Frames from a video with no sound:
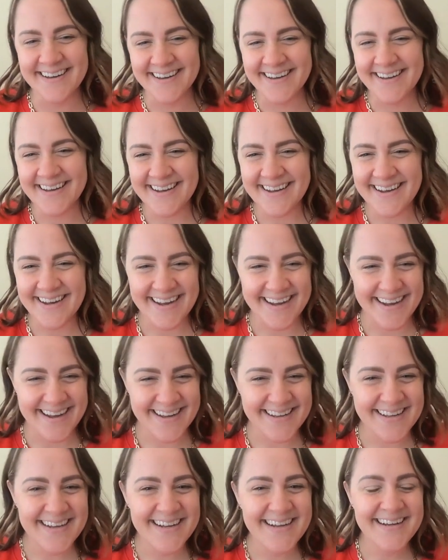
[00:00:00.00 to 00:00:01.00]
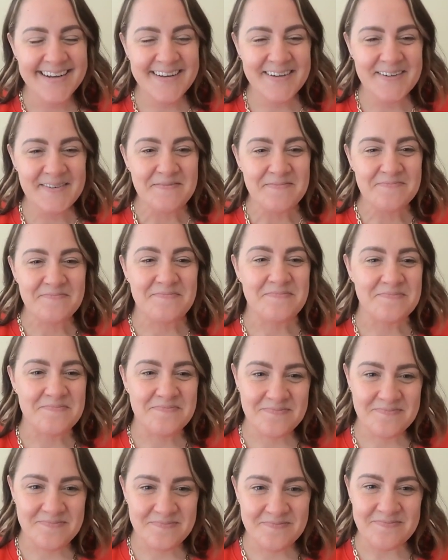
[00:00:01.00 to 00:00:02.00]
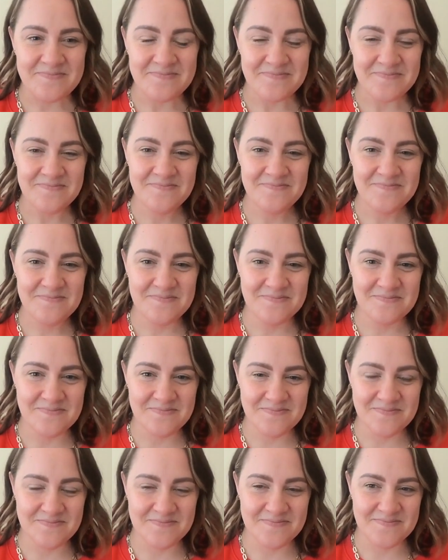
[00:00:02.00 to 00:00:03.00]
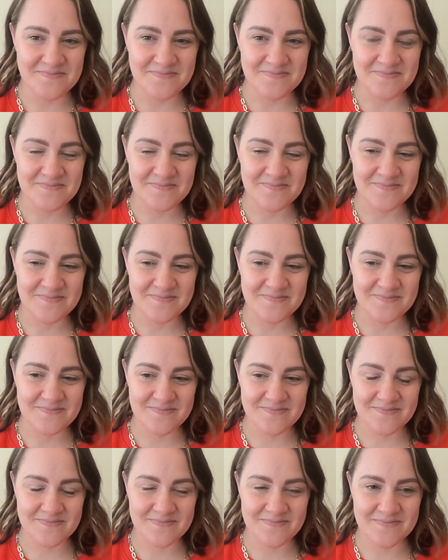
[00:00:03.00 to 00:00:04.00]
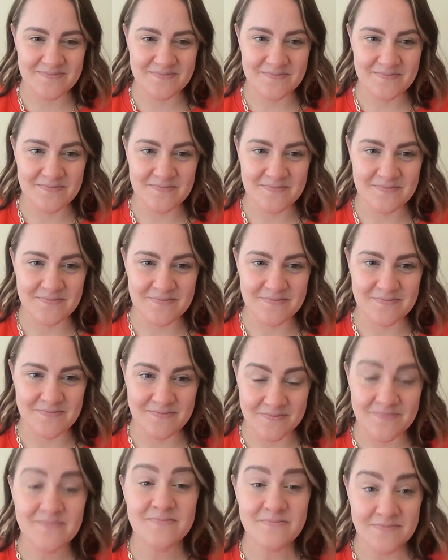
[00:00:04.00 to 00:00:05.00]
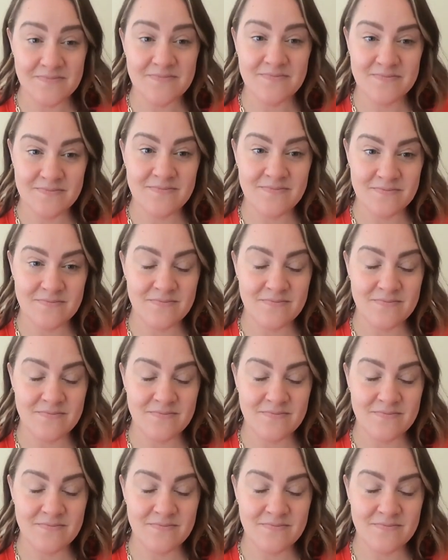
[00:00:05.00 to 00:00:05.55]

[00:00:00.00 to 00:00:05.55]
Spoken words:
The person shown says nothing.